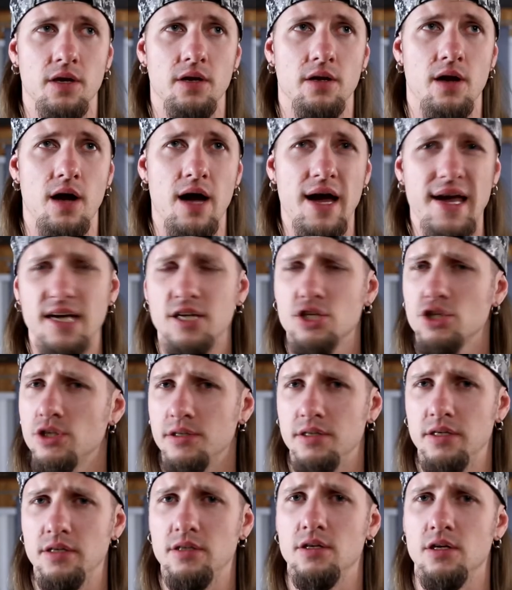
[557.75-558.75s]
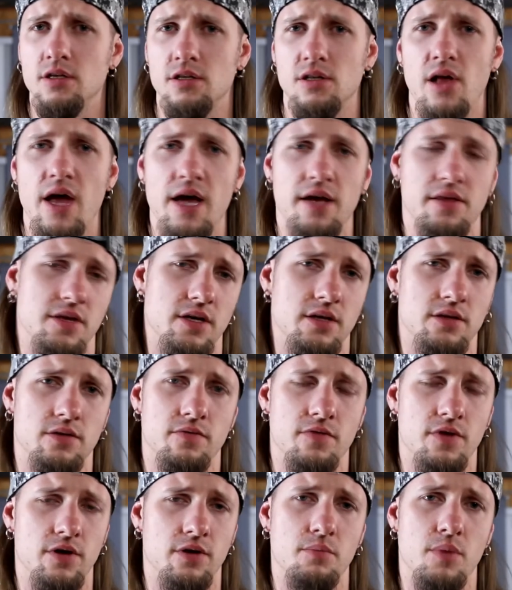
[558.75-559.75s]
and I actually did not like that
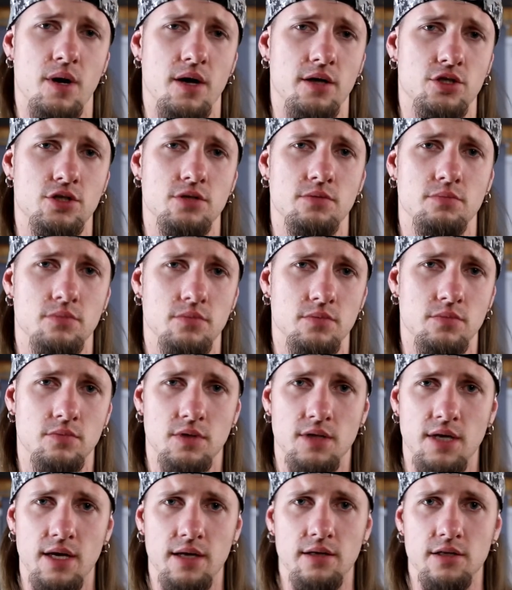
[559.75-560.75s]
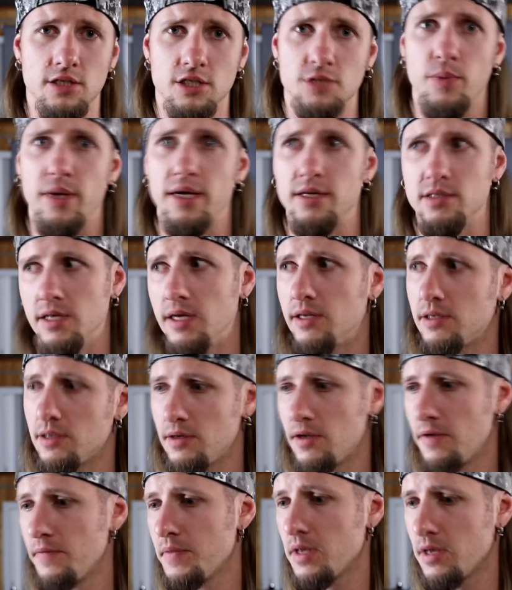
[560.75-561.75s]
very much. Canon explains that
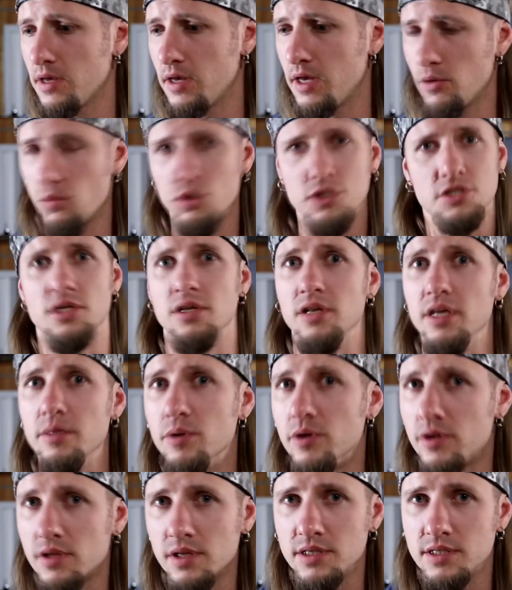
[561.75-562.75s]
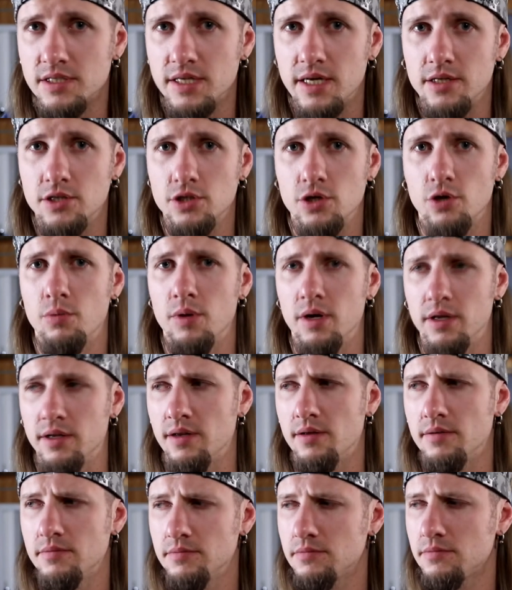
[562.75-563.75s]
it was deliberately say so,
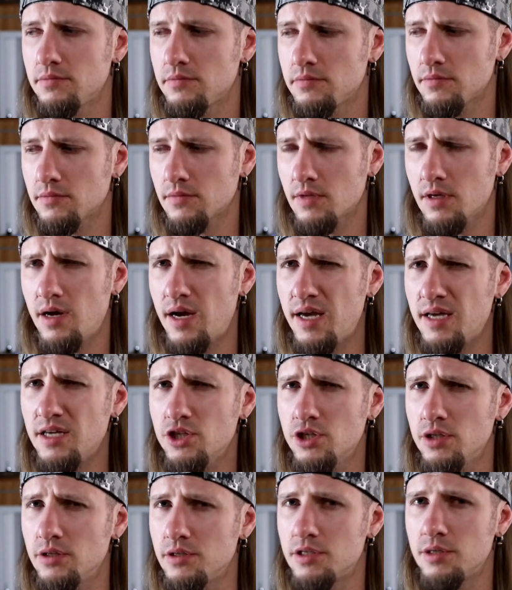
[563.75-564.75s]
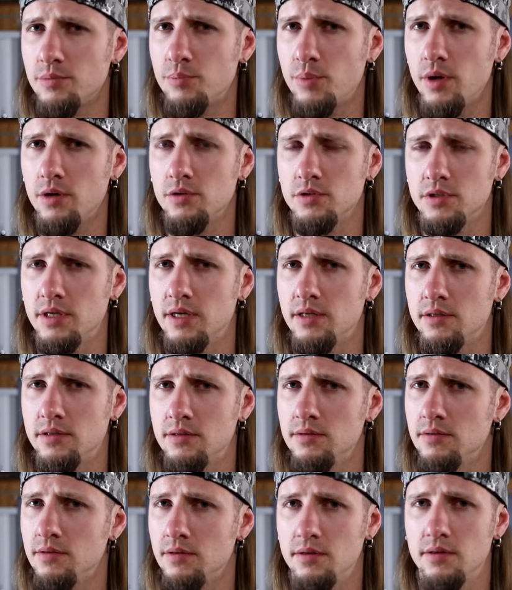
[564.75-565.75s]
but I actually suppose that
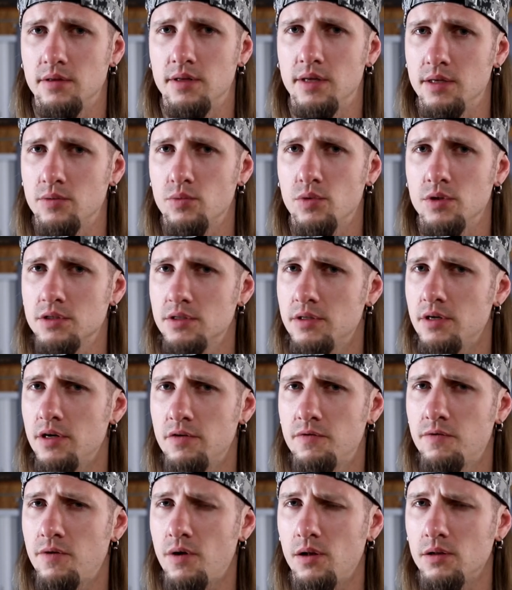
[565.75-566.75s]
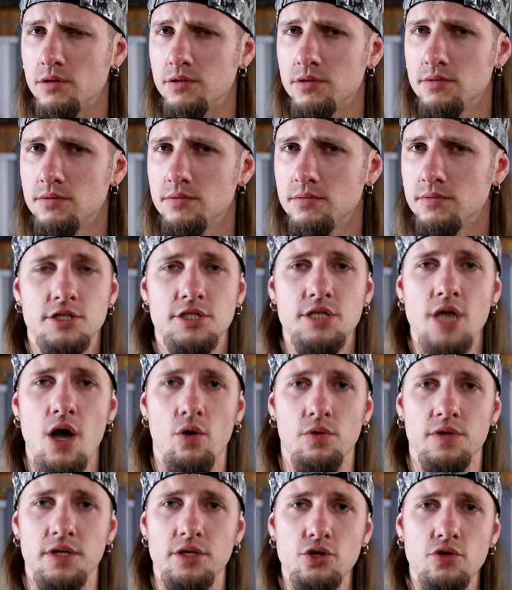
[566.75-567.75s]
that was their fault.
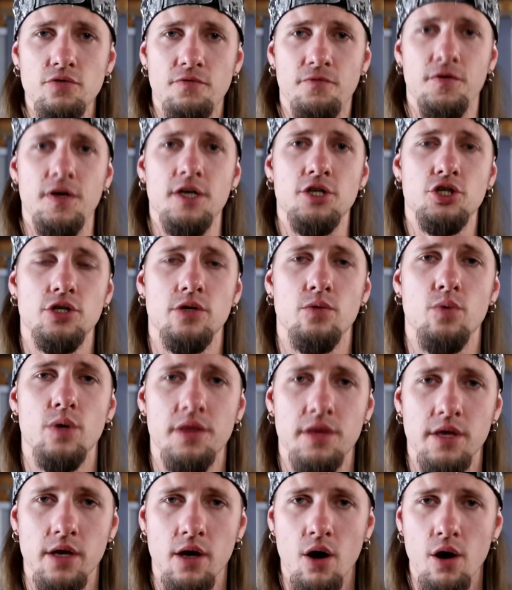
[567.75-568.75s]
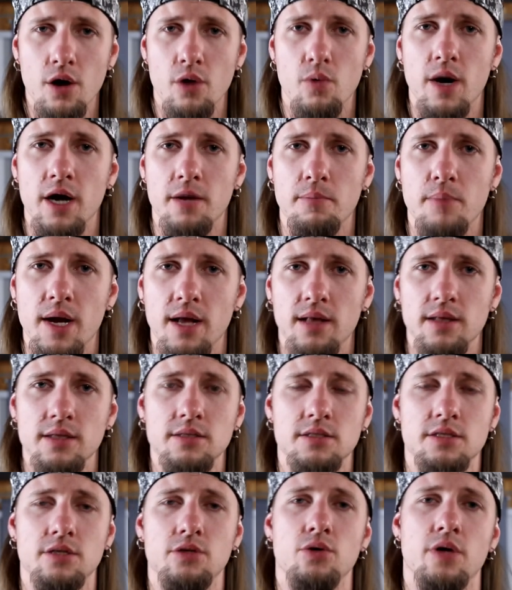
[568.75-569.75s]
So the new feature with the auto white
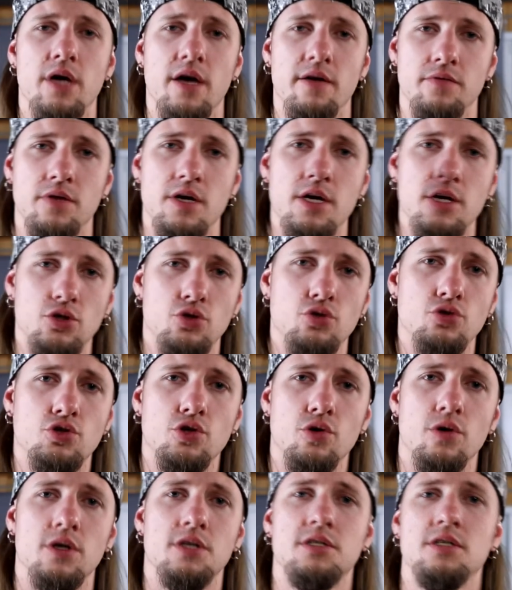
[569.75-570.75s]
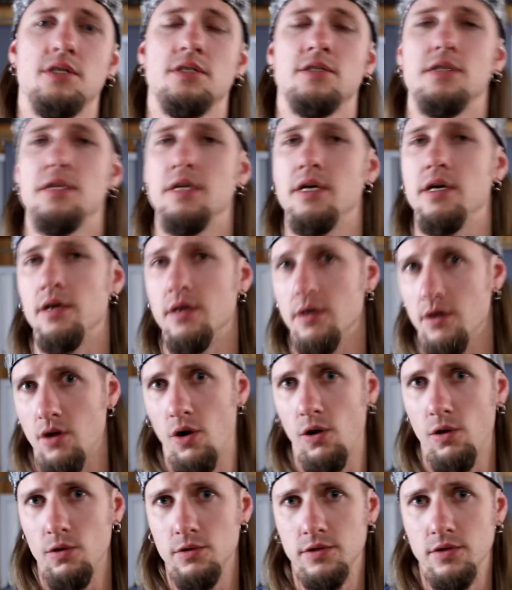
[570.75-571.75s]
balance, you have two choices: the
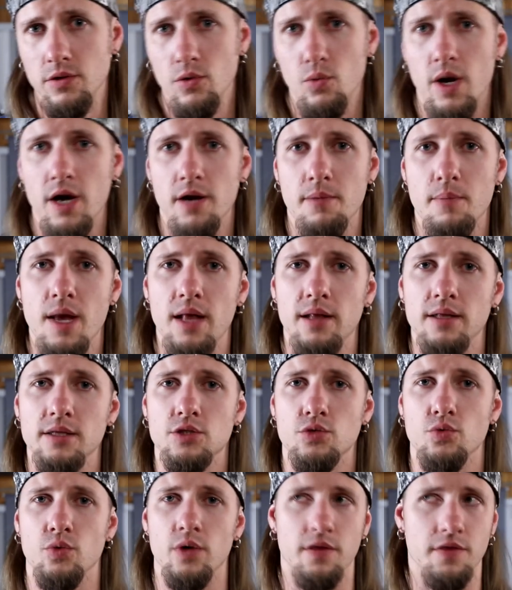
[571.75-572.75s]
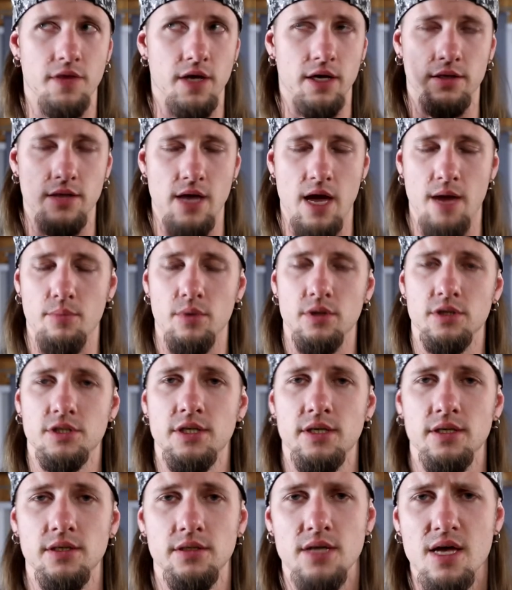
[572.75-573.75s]
old white balance with that amber
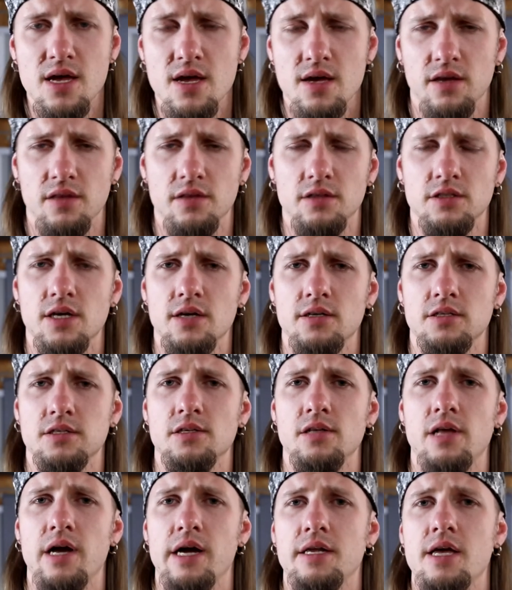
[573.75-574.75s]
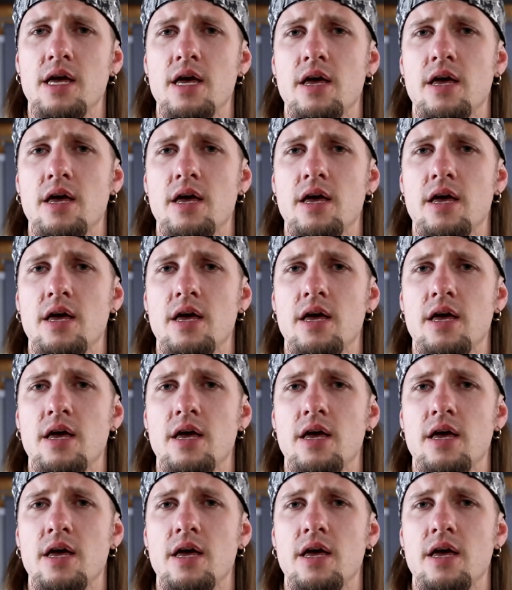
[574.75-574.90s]
tint in the tungsten light,